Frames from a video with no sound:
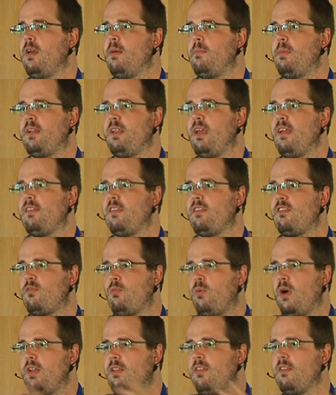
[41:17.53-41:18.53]
But as it's
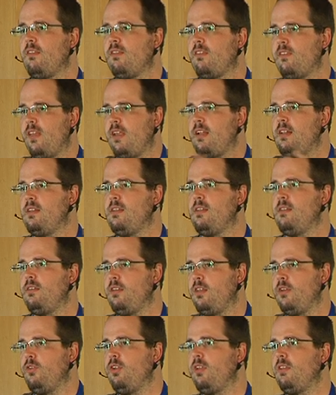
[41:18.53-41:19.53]
one single
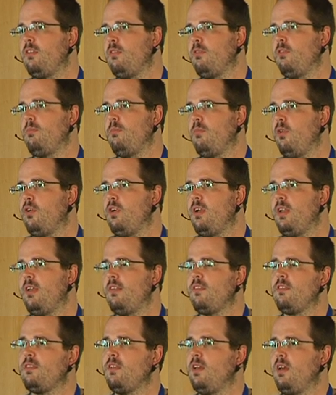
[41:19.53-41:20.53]
unit, more or
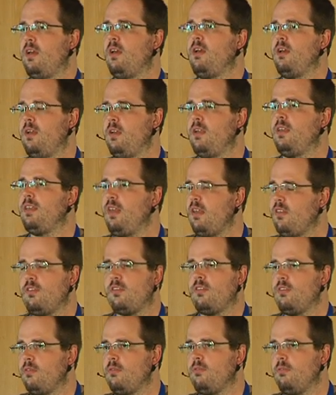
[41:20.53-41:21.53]
less, uh,
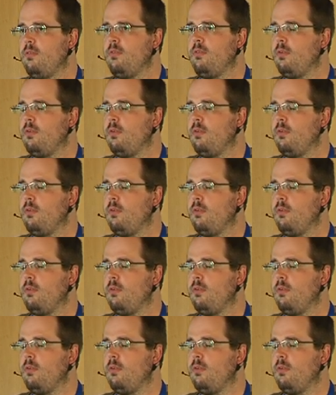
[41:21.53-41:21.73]
yes.